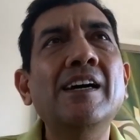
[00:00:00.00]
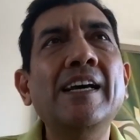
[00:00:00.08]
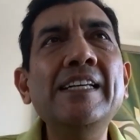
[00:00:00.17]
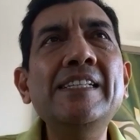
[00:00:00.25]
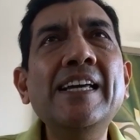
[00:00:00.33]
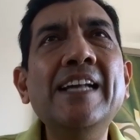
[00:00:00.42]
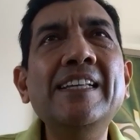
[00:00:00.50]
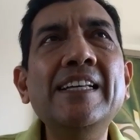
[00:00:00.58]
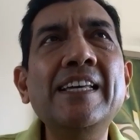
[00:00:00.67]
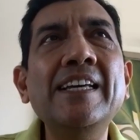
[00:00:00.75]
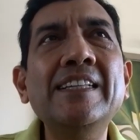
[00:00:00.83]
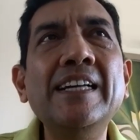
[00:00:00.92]
easy and they
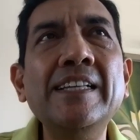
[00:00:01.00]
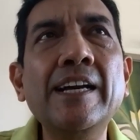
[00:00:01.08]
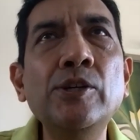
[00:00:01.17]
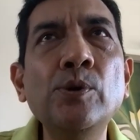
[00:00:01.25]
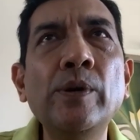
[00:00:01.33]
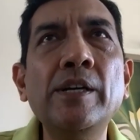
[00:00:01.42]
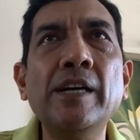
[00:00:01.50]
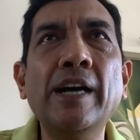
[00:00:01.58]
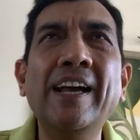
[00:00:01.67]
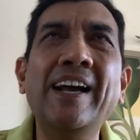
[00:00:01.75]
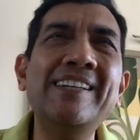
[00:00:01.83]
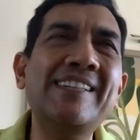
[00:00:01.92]
think that they can do it.
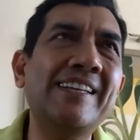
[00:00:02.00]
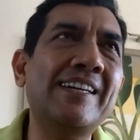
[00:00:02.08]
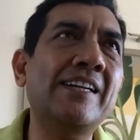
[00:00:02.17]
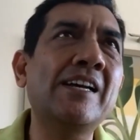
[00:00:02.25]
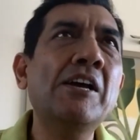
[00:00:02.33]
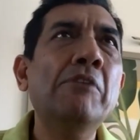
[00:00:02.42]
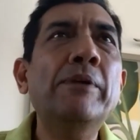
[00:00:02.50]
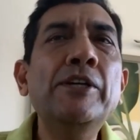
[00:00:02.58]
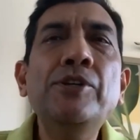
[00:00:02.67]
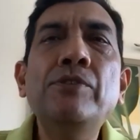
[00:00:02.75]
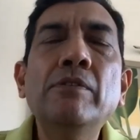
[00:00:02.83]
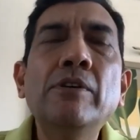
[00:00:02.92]
I, I say that, but
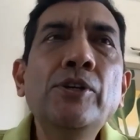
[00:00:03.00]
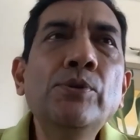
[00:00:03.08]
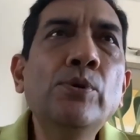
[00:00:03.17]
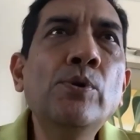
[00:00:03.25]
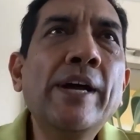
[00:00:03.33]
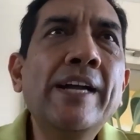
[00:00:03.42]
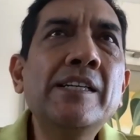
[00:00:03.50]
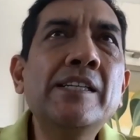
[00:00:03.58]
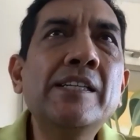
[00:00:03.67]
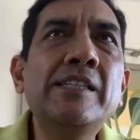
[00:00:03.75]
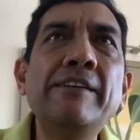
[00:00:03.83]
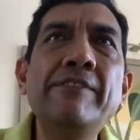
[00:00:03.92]
you look at a
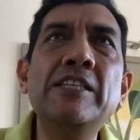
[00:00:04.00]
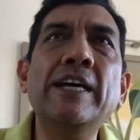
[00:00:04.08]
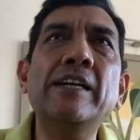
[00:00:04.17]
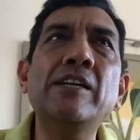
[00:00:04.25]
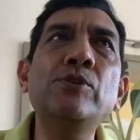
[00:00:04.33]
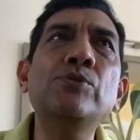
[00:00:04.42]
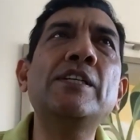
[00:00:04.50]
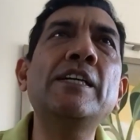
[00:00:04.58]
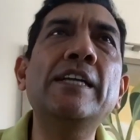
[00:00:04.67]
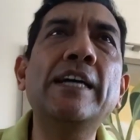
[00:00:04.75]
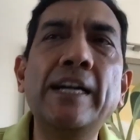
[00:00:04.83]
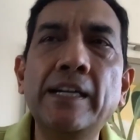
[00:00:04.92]
TV channel, you see
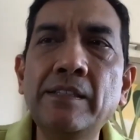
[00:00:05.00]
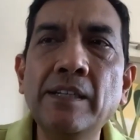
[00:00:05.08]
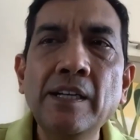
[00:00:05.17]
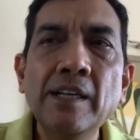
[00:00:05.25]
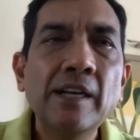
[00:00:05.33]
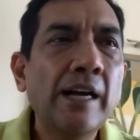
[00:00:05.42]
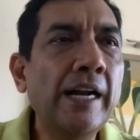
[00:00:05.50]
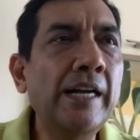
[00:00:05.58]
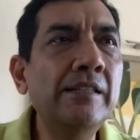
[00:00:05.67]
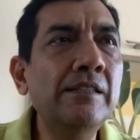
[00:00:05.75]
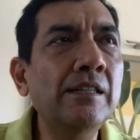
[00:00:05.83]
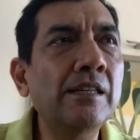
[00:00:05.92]
that
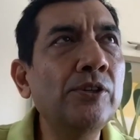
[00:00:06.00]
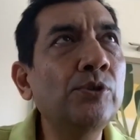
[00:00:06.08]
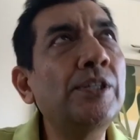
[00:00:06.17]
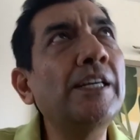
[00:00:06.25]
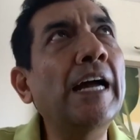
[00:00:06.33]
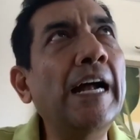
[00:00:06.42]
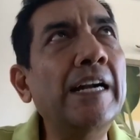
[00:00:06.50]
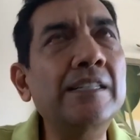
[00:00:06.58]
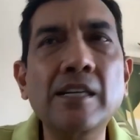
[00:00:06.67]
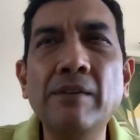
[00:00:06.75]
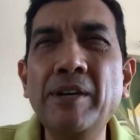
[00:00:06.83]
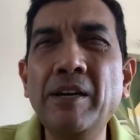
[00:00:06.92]
and uh, you see ads
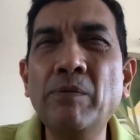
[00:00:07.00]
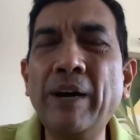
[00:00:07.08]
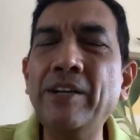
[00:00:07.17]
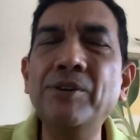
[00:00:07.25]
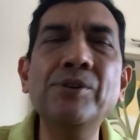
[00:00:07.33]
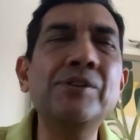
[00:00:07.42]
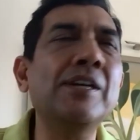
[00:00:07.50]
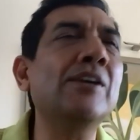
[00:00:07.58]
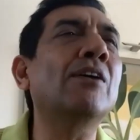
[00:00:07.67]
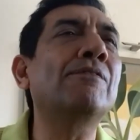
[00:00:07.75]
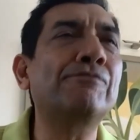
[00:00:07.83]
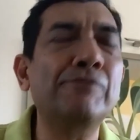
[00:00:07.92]
coming, why don't you think
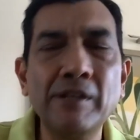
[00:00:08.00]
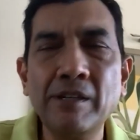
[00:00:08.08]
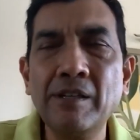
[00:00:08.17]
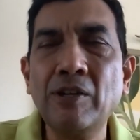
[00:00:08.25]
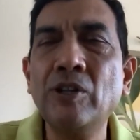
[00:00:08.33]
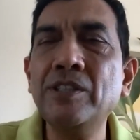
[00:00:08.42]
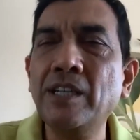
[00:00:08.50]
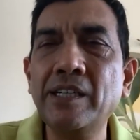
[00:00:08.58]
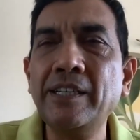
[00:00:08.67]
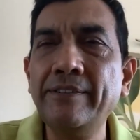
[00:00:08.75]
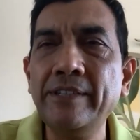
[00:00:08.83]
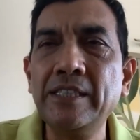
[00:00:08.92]
of uh, launching a
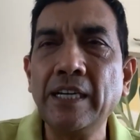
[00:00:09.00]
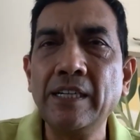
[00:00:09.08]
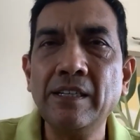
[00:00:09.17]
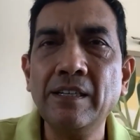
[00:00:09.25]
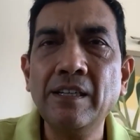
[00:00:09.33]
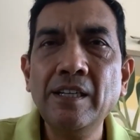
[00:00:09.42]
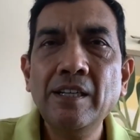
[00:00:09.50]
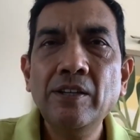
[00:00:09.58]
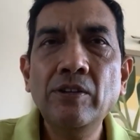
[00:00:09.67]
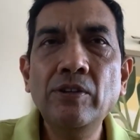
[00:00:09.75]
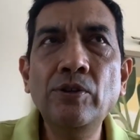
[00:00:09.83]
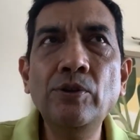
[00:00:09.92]
TV channel?
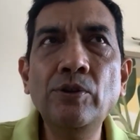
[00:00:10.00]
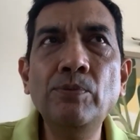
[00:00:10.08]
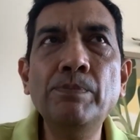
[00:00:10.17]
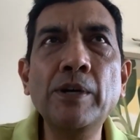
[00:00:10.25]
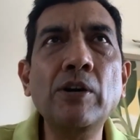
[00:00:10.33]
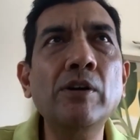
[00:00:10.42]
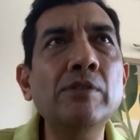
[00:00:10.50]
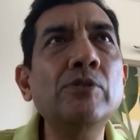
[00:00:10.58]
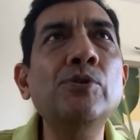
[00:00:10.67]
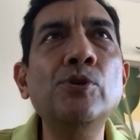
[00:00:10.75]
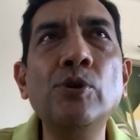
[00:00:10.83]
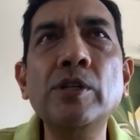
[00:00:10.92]
because you
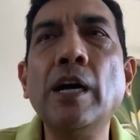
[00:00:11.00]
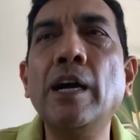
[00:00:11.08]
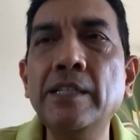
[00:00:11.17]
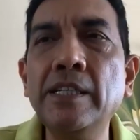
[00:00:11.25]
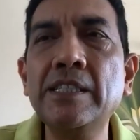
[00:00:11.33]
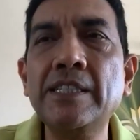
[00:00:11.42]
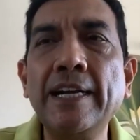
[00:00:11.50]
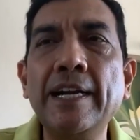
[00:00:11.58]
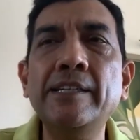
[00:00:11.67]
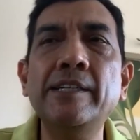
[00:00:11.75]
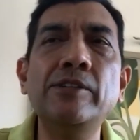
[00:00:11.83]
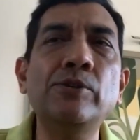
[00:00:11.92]
don't
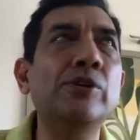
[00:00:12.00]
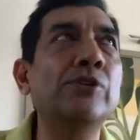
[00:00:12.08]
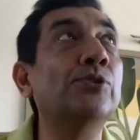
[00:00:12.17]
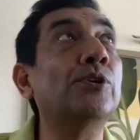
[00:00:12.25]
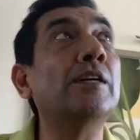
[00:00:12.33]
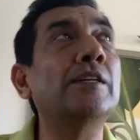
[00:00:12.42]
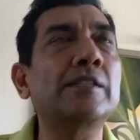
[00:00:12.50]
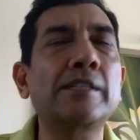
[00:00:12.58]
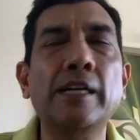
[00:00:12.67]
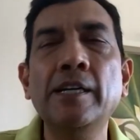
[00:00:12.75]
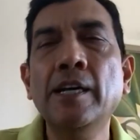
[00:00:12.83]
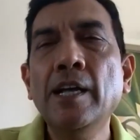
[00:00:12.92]
understand it, you don't
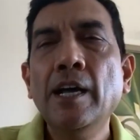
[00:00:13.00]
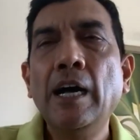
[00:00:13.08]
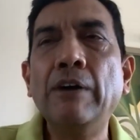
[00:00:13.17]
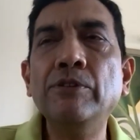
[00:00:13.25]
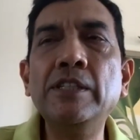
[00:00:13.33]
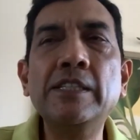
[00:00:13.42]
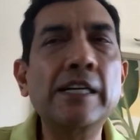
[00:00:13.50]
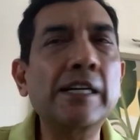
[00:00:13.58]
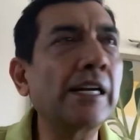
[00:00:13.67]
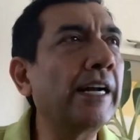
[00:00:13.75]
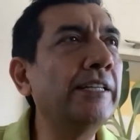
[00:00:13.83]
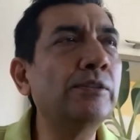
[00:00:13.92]
understand how the
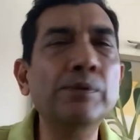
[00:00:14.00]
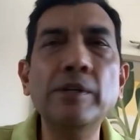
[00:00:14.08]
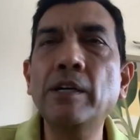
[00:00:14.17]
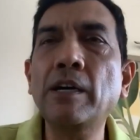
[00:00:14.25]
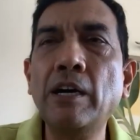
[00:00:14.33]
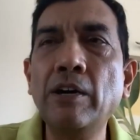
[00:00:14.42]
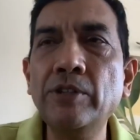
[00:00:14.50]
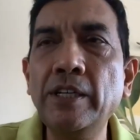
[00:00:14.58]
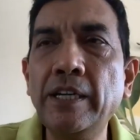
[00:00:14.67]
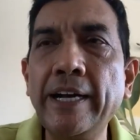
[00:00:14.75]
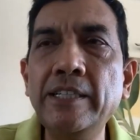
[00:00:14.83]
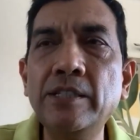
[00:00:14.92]
satellites work, how the
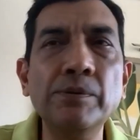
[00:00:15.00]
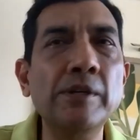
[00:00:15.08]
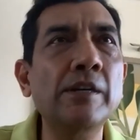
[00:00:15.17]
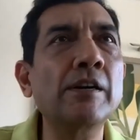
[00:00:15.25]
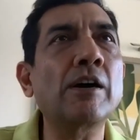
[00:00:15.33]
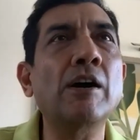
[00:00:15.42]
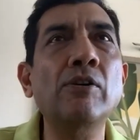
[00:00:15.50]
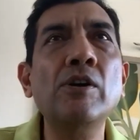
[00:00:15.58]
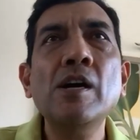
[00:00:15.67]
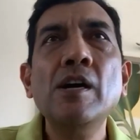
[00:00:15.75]
rights work, how